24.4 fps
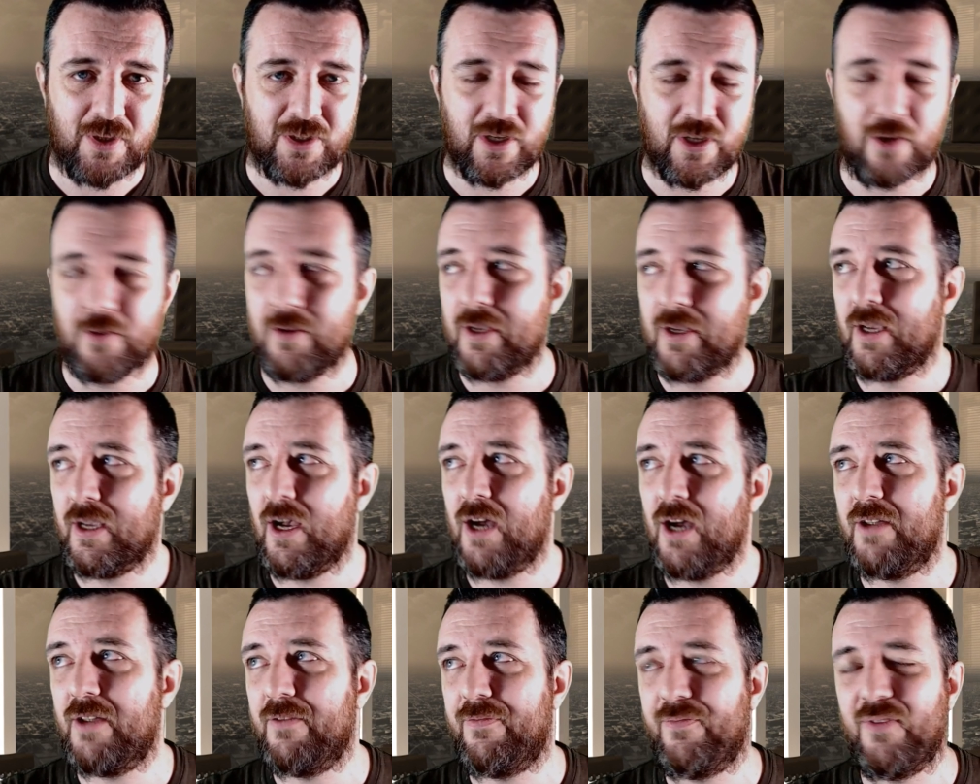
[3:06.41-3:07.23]
So it
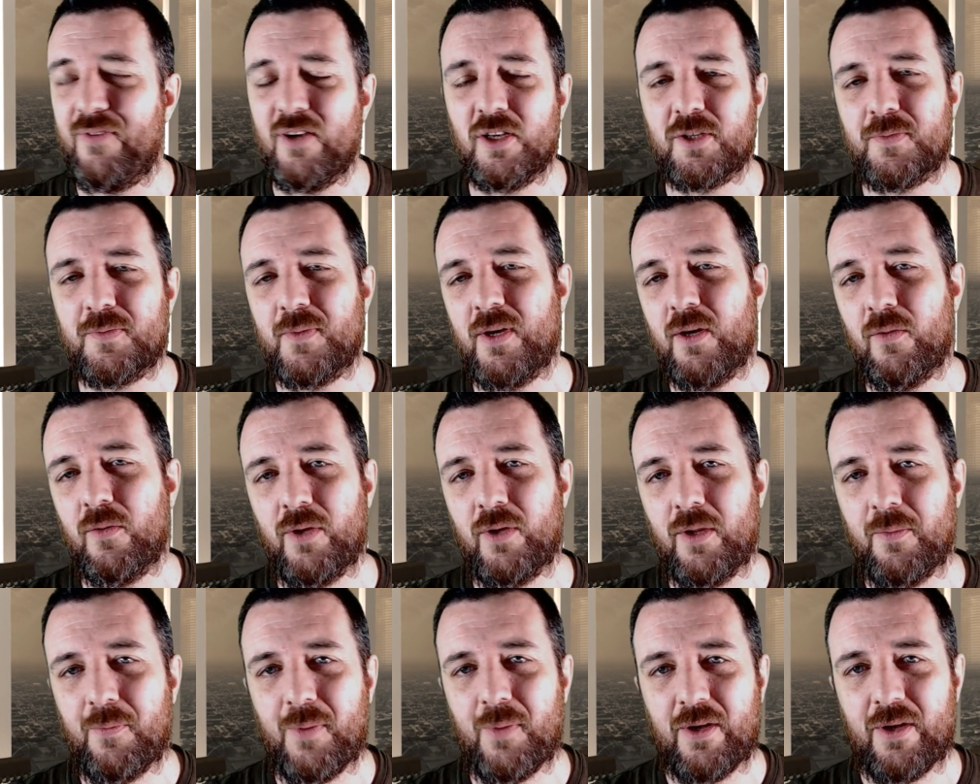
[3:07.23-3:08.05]
kind of fills me up
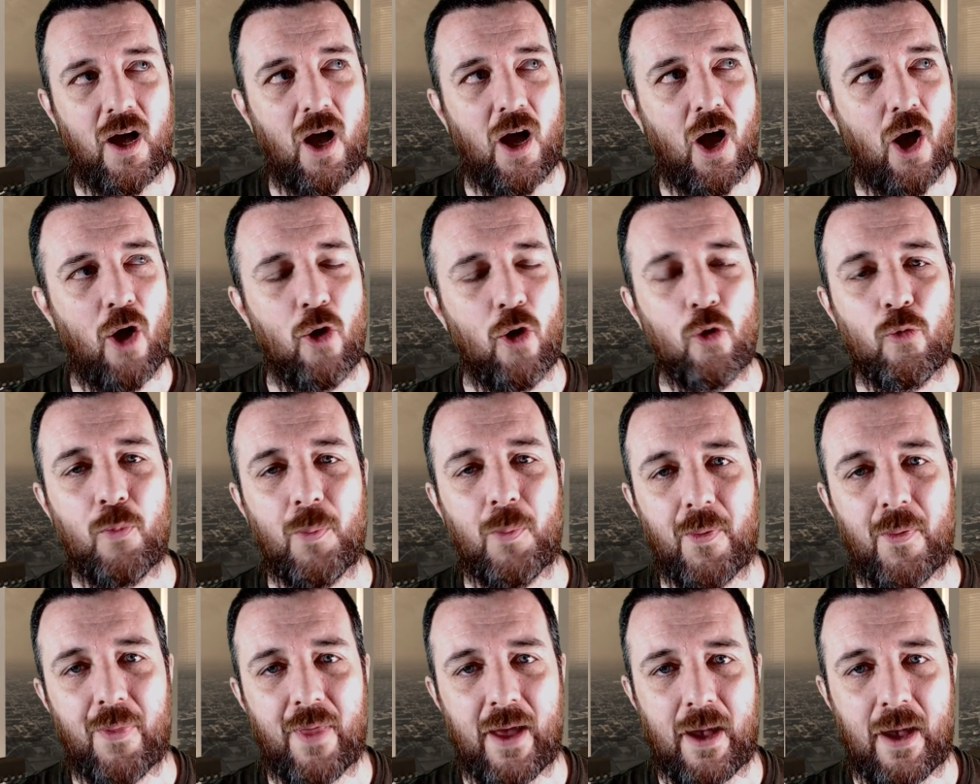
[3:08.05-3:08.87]
with a bit of hope
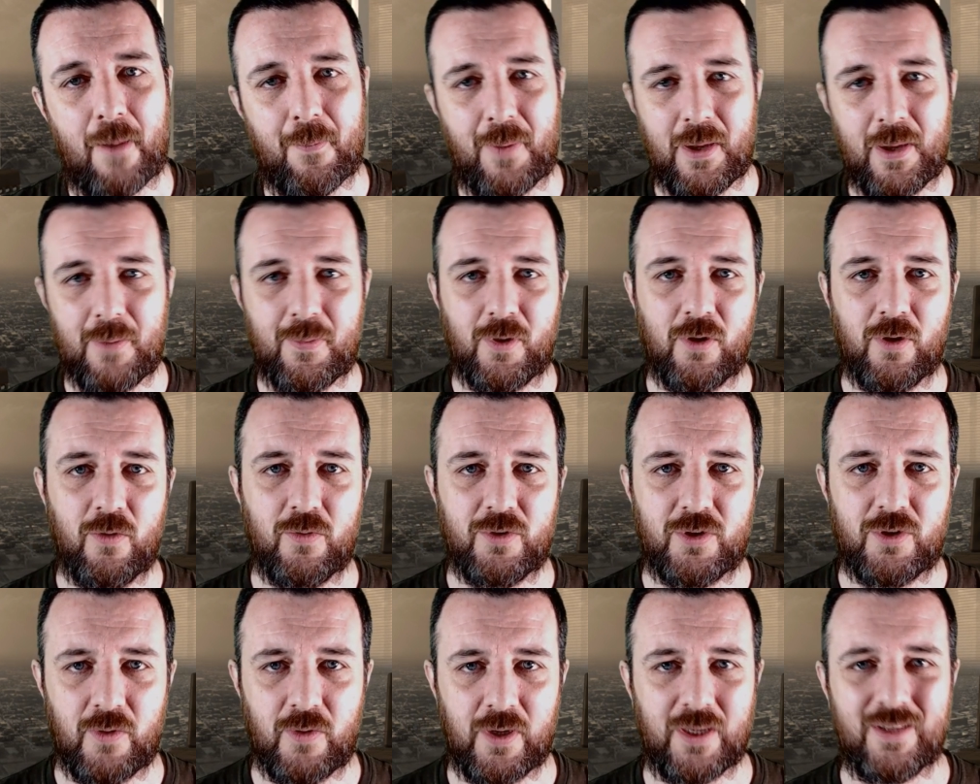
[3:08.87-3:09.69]
that people who are
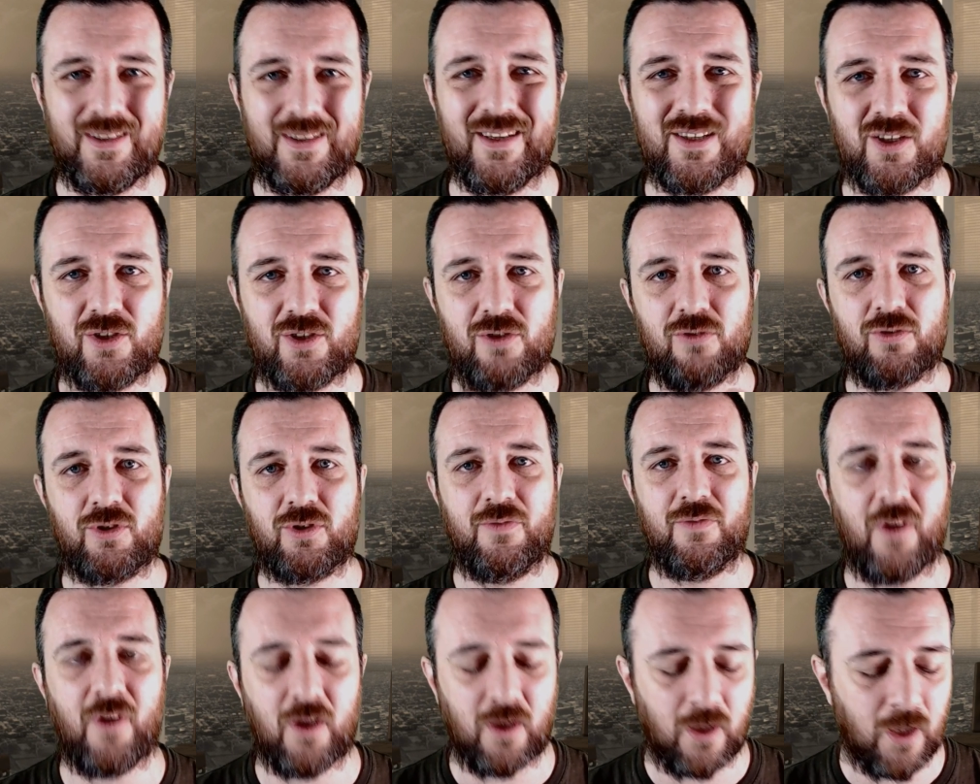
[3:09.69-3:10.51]
doing digital
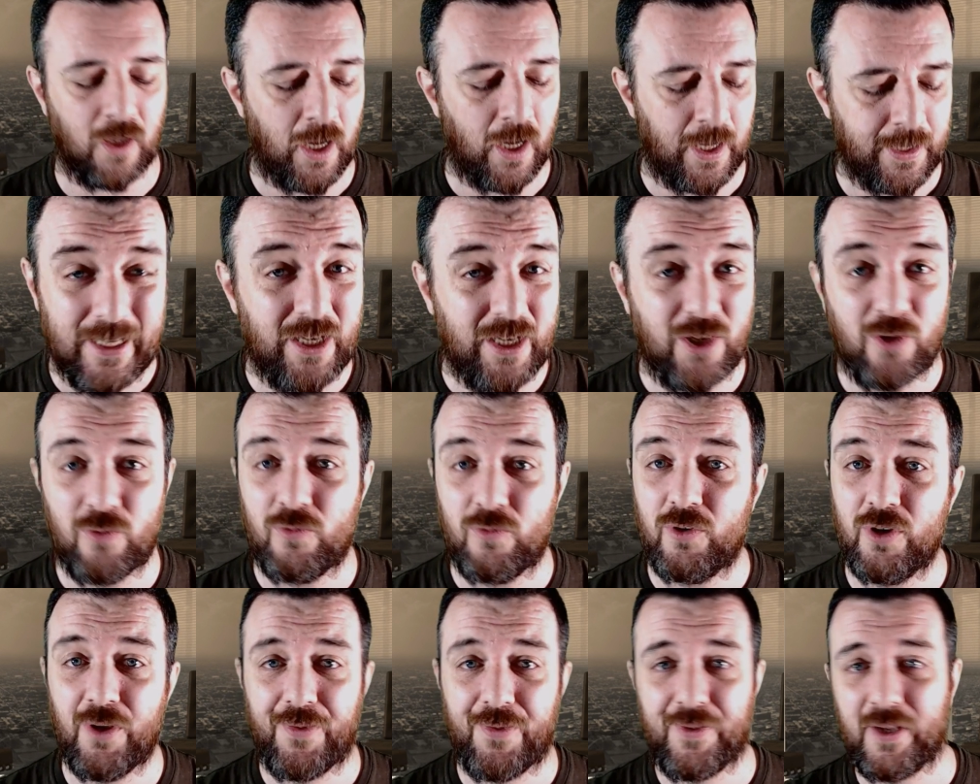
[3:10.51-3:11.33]
stuff online, he knew
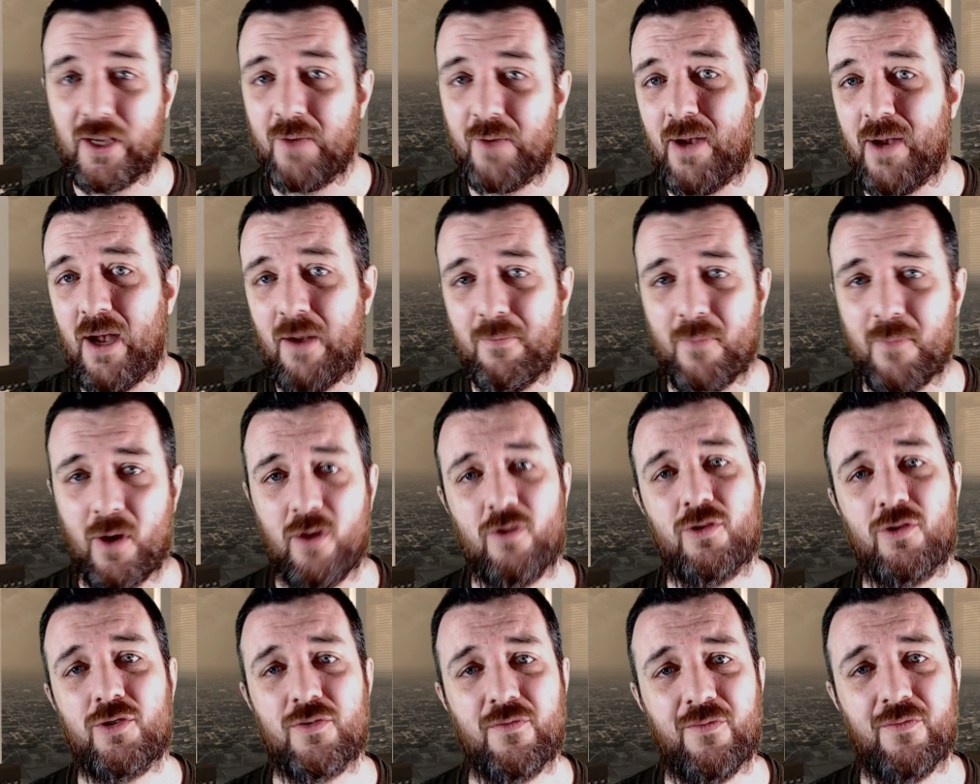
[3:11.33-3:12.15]
nothing about
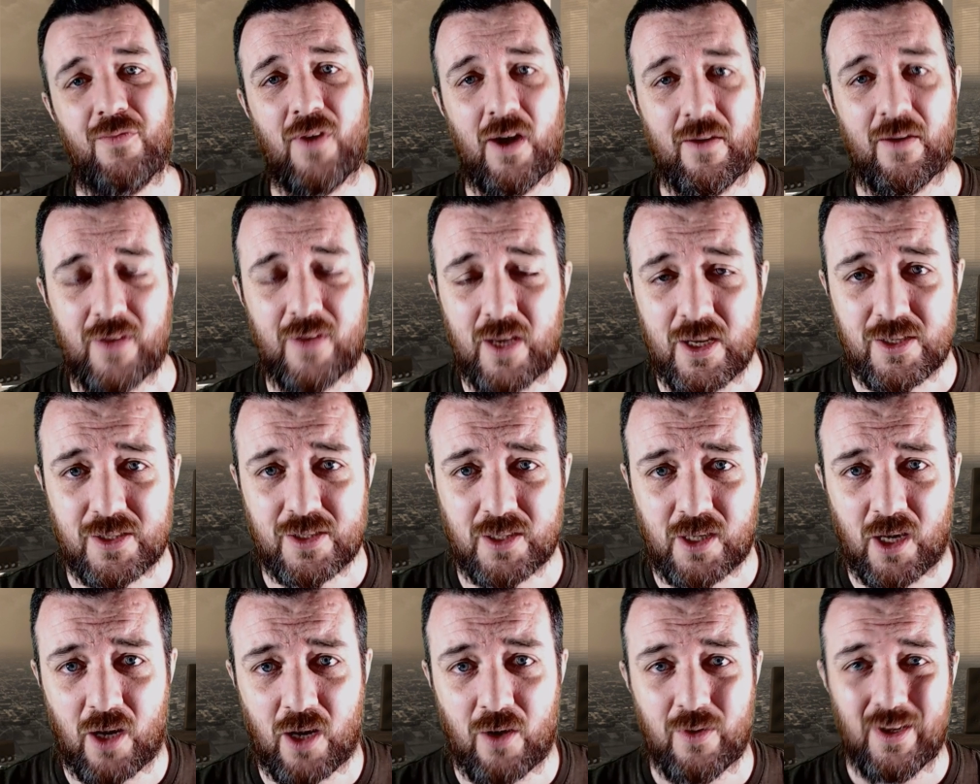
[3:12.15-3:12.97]
motion five years
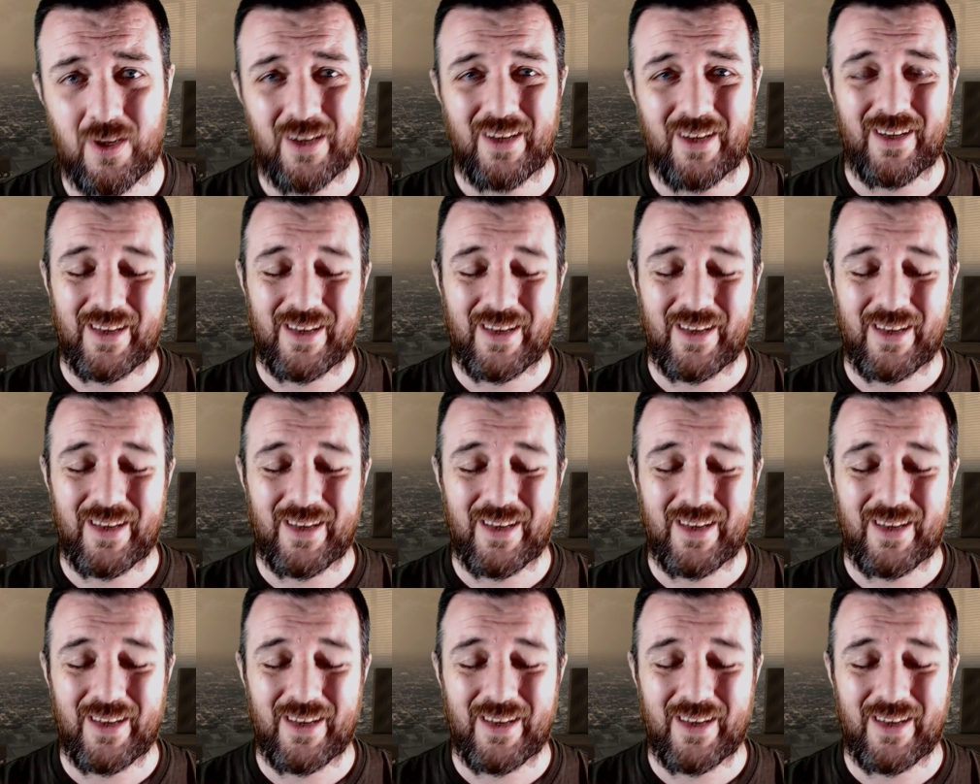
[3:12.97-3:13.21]
ago.